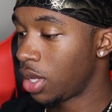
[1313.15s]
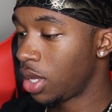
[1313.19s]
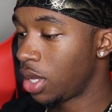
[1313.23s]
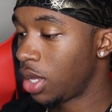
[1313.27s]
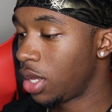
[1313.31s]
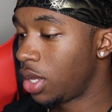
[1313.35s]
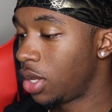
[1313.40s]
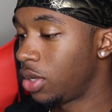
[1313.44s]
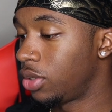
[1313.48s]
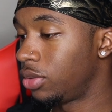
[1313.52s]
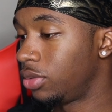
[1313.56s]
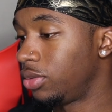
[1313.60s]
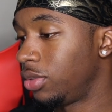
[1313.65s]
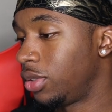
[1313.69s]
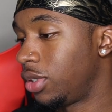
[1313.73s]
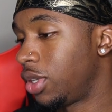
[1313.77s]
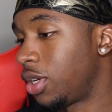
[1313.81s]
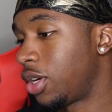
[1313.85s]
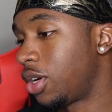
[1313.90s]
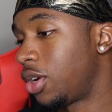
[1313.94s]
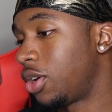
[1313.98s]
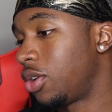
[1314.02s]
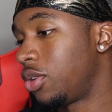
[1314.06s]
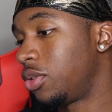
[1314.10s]
Oh
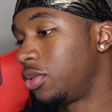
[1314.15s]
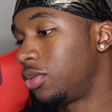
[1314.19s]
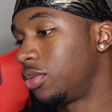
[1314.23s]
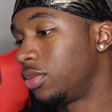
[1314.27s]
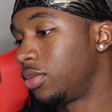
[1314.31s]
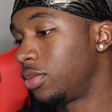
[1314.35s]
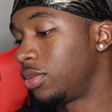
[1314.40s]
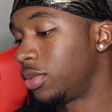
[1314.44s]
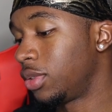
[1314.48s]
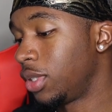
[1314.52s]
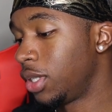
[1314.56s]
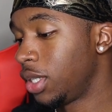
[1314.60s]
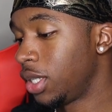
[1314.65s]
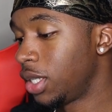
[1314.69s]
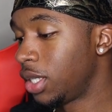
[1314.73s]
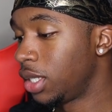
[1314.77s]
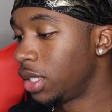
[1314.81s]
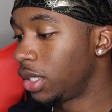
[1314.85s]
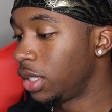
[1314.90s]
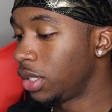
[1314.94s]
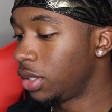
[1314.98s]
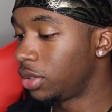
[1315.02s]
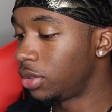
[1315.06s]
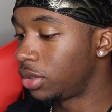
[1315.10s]
no,
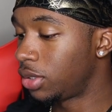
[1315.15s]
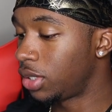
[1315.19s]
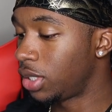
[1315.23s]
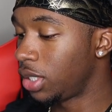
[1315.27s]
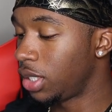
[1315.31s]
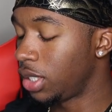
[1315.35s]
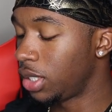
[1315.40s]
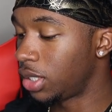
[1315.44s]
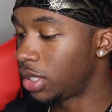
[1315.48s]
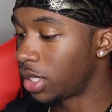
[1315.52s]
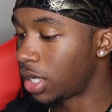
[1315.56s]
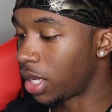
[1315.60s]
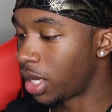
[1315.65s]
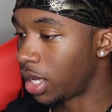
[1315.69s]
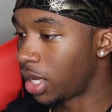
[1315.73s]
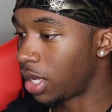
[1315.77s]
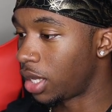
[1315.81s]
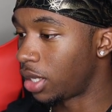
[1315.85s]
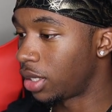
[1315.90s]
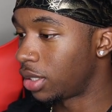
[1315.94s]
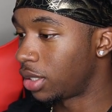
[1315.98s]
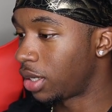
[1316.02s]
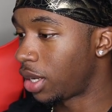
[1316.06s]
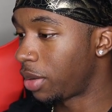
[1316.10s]
Lil T
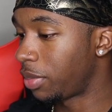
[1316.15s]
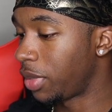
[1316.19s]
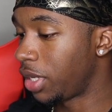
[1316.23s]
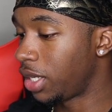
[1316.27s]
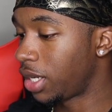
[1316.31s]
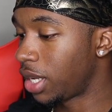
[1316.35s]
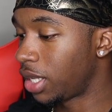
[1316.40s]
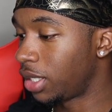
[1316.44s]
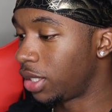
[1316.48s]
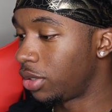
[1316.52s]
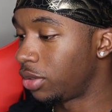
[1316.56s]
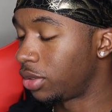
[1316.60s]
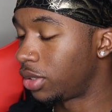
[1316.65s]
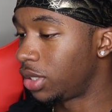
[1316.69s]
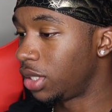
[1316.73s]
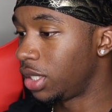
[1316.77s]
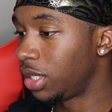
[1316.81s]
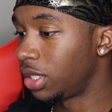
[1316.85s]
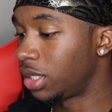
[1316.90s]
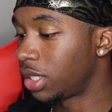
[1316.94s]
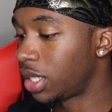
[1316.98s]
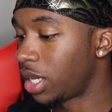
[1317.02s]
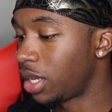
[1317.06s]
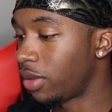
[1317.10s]
J. I mean not Lil T
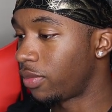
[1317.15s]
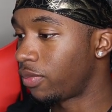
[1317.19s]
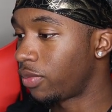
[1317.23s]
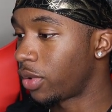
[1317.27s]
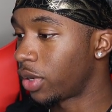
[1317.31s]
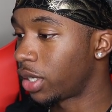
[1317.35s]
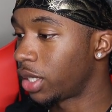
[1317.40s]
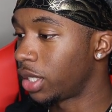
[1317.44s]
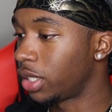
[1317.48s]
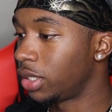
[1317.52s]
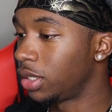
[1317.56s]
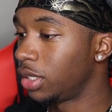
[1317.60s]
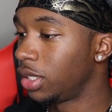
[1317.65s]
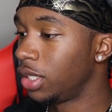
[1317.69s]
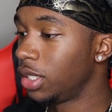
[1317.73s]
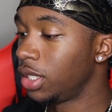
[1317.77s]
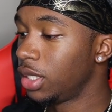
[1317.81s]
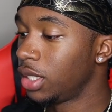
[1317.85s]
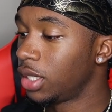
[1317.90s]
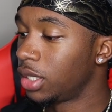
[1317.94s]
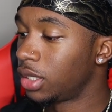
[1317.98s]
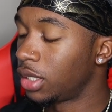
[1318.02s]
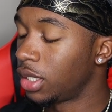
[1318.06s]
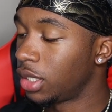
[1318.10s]
J. Freaking
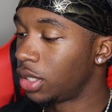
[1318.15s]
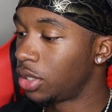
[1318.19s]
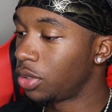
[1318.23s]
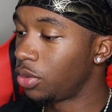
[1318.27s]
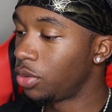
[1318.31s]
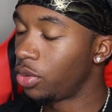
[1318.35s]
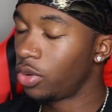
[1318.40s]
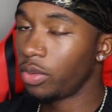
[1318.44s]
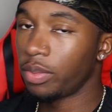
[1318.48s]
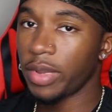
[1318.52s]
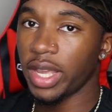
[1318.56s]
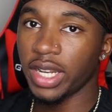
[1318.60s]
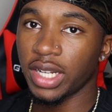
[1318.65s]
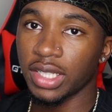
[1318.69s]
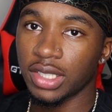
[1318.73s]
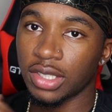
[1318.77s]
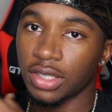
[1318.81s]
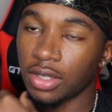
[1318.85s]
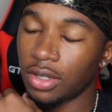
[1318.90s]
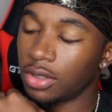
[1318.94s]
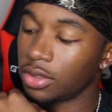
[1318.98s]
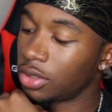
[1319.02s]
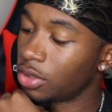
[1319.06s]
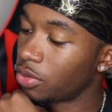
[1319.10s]
the dude who made the
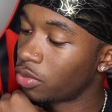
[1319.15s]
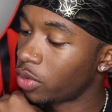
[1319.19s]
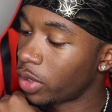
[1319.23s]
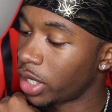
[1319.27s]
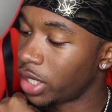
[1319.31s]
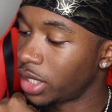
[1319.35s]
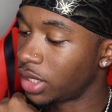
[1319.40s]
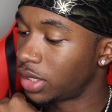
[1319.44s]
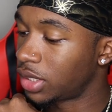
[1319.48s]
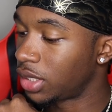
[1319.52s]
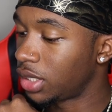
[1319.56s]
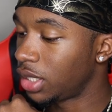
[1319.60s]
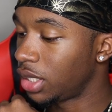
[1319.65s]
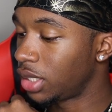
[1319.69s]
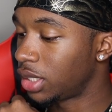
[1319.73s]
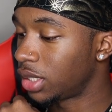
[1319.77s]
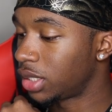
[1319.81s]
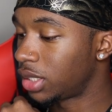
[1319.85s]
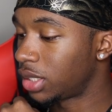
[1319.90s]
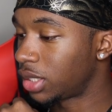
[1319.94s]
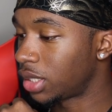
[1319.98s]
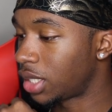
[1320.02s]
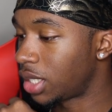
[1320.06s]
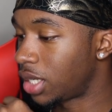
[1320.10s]
song "The Race." He
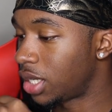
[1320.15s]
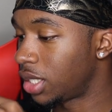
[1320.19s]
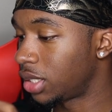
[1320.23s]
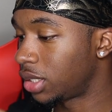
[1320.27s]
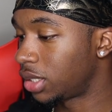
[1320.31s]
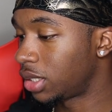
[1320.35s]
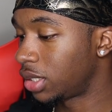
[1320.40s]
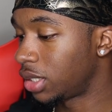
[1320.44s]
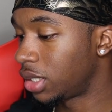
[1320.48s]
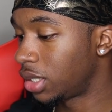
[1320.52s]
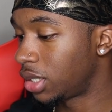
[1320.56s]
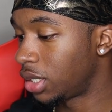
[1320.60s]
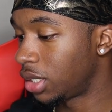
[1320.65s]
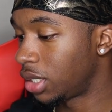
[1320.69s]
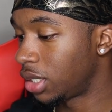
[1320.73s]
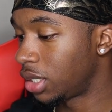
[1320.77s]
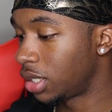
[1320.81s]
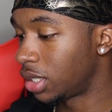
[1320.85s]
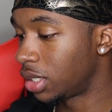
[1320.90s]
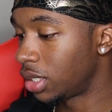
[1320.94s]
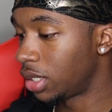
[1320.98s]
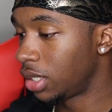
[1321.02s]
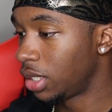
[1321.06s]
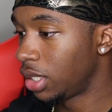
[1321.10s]
just uh slid in
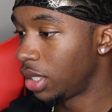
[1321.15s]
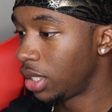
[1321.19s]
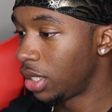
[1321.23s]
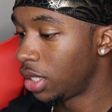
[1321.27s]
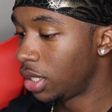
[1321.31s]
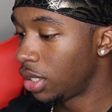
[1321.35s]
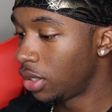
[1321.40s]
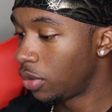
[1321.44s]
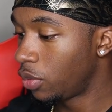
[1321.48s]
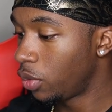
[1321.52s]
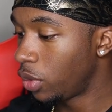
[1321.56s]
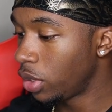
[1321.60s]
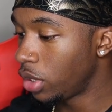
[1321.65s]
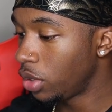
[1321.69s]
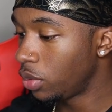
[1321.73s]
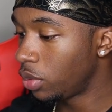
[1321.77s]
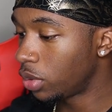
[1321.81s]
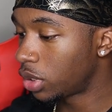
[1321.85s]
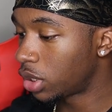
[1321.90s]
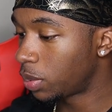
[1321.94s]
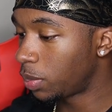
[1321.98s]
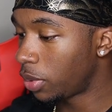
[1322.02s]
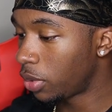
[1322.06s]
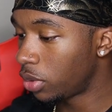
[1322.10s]
here. What are you
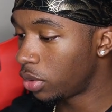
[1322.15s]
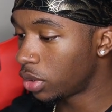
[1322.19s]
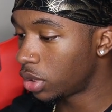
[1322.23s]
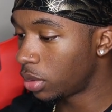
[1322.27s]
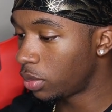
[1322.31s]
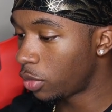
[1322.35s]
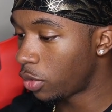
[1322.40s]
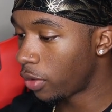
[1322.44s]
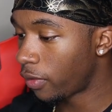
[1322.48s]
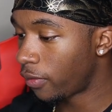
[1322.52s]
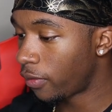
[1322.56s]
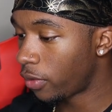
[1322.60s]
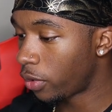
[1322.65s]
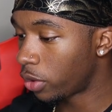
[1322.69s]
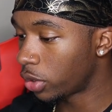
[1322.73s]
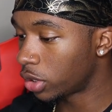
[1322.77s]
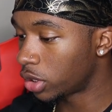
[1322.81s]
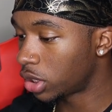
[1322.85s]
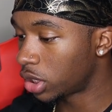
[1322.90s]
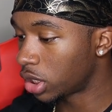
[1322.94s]
exposing more for,